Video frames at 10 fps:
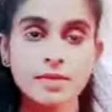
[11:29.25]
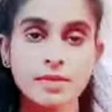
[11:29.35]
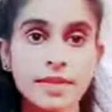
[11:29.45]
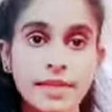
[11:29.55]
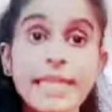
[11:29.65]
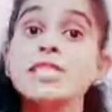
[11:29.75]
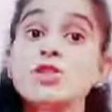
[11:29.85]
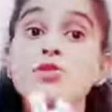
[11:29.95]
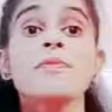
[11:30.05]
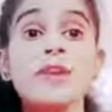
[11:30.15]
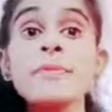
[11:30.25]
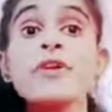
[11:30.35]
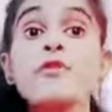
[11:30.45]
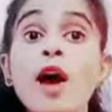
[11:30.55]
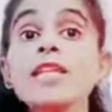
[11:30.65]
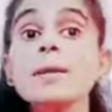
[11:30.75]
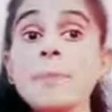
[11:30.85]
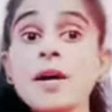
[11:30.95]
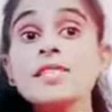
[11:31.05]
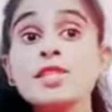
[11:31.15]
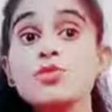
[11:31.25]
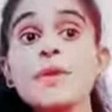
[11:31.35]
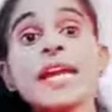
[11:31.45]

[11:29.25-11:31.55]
Yes, we want the person to be in a